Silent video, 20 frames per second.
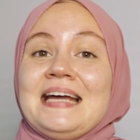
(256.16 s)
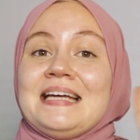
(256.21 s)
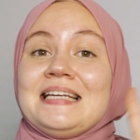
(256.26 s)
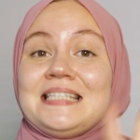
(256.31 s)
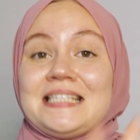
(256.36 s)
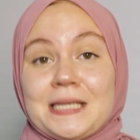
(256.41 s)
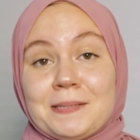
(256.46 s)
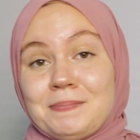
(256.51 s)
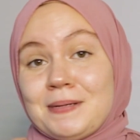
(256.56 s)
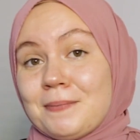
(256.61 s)

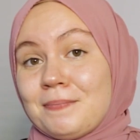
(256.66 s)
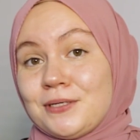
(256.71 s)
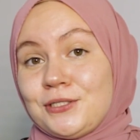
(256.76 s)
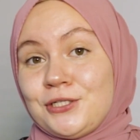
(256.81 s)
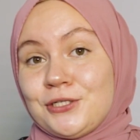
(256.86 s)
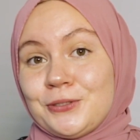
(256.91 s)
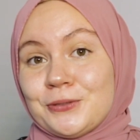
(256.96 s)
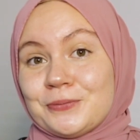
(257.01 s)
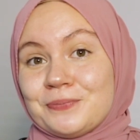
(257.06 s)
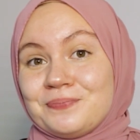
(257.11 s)
Tip number
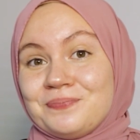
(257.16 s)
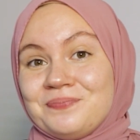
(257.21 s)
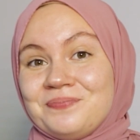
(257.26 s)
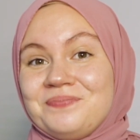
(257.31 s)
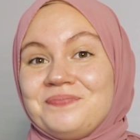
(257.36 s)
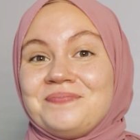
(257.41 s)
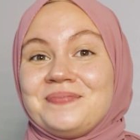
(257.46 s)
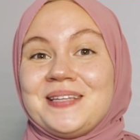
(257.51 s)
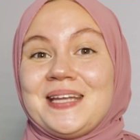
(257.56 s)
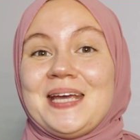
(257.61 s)
2,
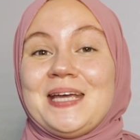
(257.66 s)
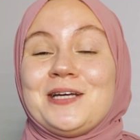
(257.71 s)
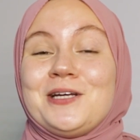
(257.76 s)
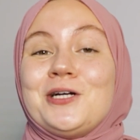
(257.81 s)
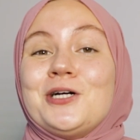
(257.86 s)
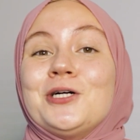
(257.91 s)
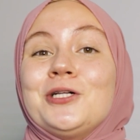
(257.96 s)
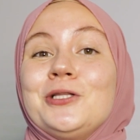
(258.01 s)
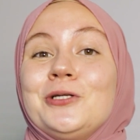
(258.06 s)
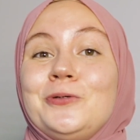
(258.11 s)

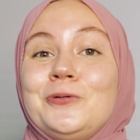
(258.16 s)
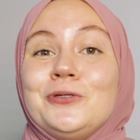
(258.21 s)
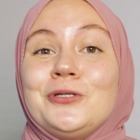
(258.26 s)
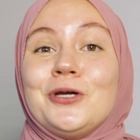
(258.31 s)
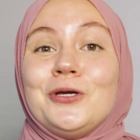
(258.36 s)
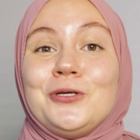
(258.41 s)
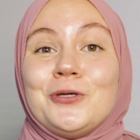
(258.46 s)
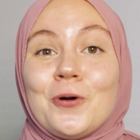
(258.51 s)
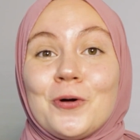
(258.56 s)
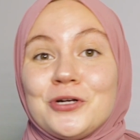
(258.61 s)
include
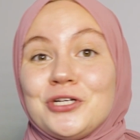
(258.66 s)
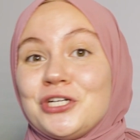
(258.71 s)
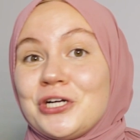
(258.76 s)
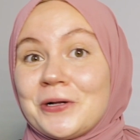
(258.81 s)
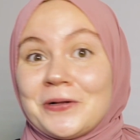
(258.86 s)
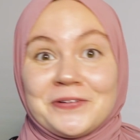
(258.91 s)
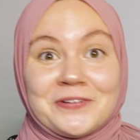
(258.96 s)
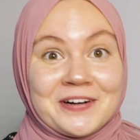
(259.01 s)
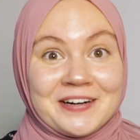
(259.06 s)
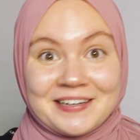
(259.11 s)
your
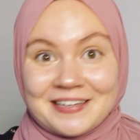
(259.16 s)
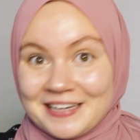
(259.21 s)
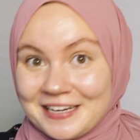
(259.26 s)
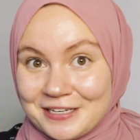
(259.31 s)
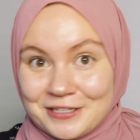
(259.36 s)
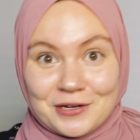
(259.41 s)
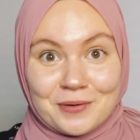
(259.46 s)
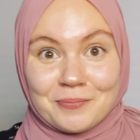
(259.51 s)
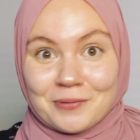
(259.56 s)
children in your